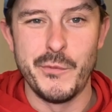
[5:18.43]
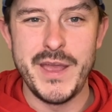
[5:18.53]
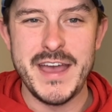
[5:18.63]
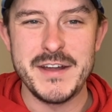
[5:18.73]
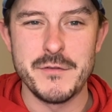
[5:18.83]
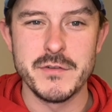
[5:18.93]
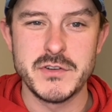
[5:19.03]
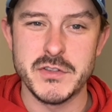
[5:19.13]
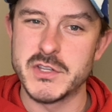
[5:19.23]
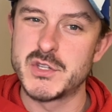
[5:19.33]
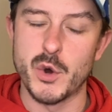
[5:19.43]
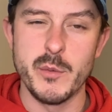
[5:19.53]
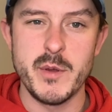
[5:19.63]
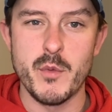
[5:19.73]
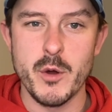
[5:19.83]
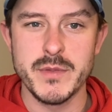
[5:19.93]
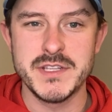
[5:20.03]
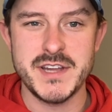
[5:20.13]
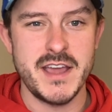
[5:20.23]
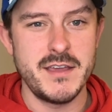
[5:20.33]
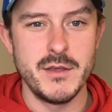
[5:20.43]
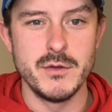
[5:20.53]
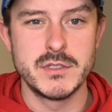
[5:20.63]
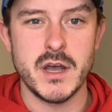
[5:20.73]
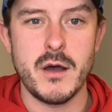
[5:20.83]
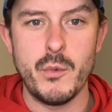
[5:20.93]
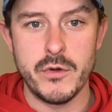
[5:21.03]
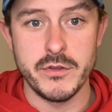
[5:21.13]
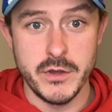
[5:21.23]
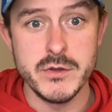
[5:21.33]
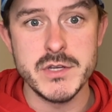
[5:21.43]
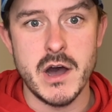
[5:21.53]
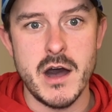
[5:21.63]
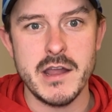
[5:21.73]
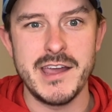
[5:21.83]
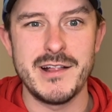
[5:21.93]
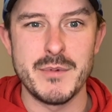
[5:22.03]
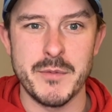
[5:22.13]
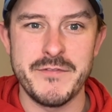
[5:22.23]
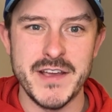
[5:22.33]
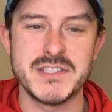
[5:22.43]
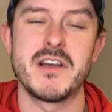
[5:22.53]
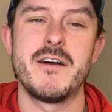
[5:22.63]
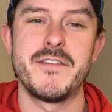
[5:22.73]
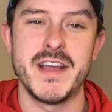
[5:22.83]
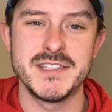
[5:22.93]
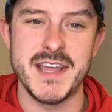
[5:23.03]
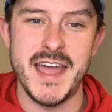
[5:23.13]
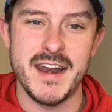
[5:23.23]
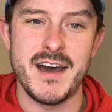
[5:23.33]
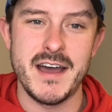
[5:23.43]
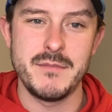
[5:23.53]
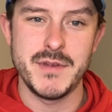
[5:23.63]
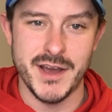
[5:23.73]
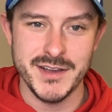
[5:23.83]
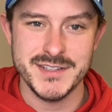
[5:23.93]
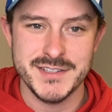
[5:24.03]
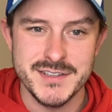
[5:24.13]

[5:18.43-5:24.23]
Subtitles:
We head over to the Storm in Mormon State, Utah, where the Utah Hockey Club are facing off against the Anaheim Ducks.